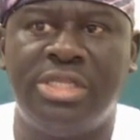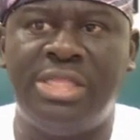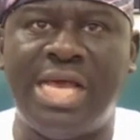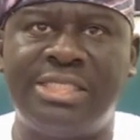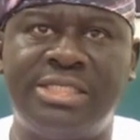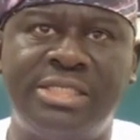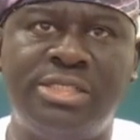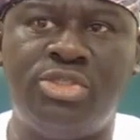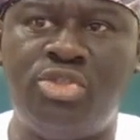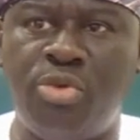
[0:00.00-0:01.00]
that
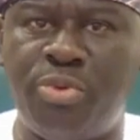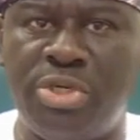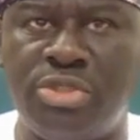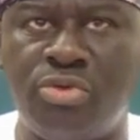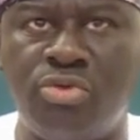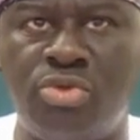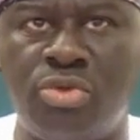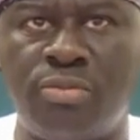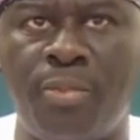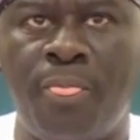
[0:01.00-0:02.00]
geopolitical
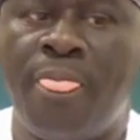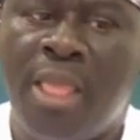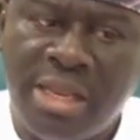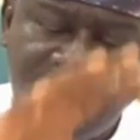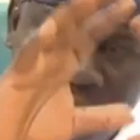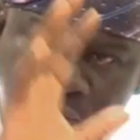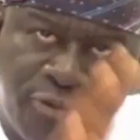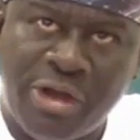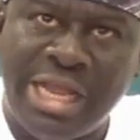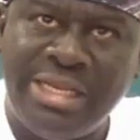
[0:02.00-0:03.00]
zone. They
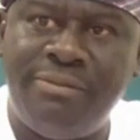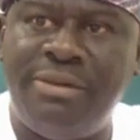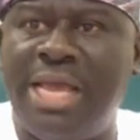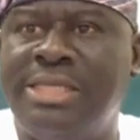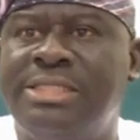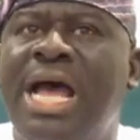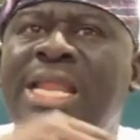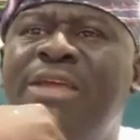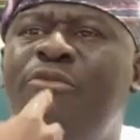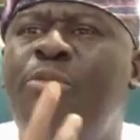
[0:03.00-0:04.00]
provide them light
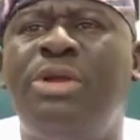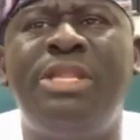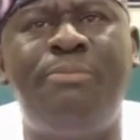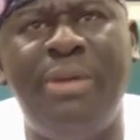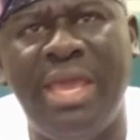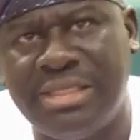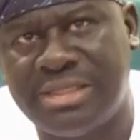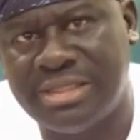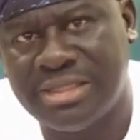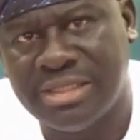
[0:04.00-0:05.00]
and everybody
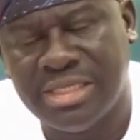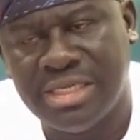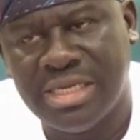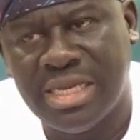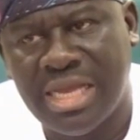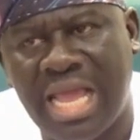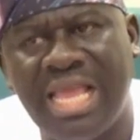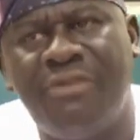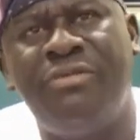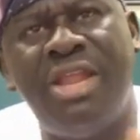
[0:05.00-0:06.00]
pays. I
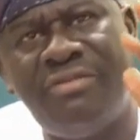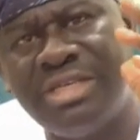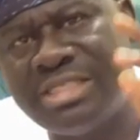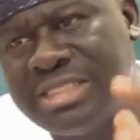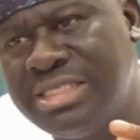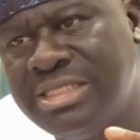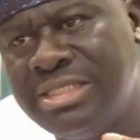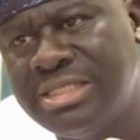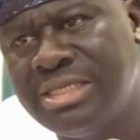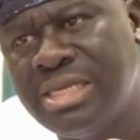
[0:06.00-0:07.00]
have never
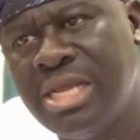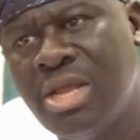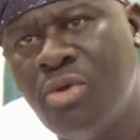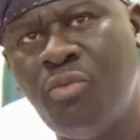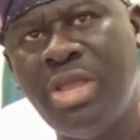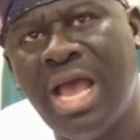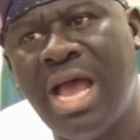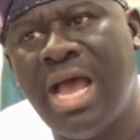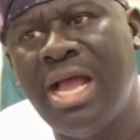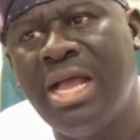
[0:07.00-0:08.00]
seen
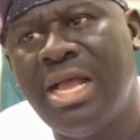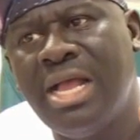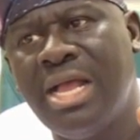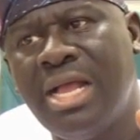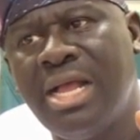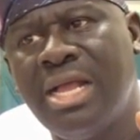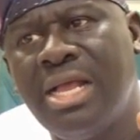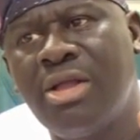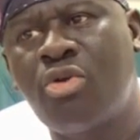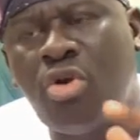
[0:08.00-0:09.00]
where
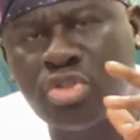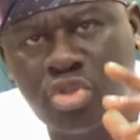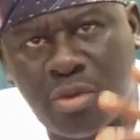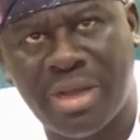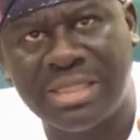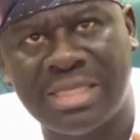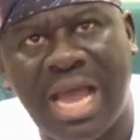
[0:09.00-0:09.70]
customers